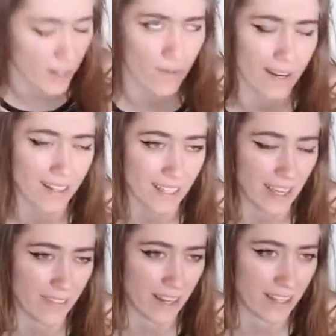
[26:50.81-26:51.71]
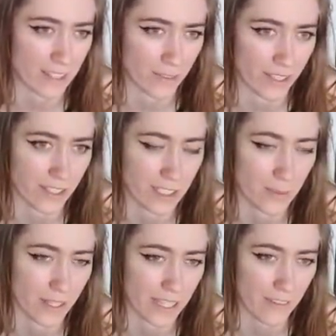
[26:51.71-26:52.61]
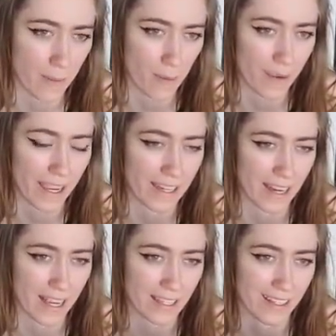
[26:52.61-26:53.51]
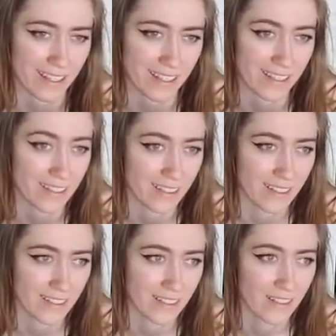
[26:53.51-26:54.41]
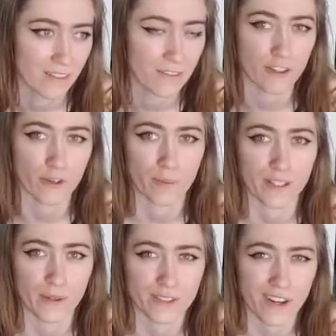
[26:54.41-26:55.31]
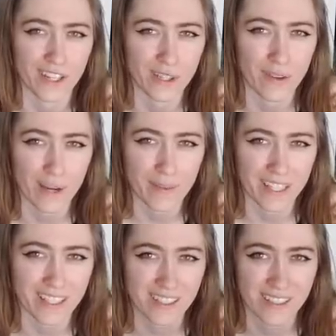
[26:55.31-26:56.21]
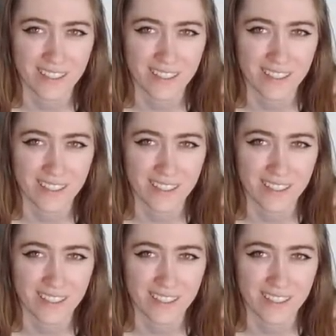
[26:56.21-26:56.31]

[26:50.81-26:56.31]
already, like I haven't had these for years, but like if I put my hand in, I can like feel where my toes are. You know what I mean?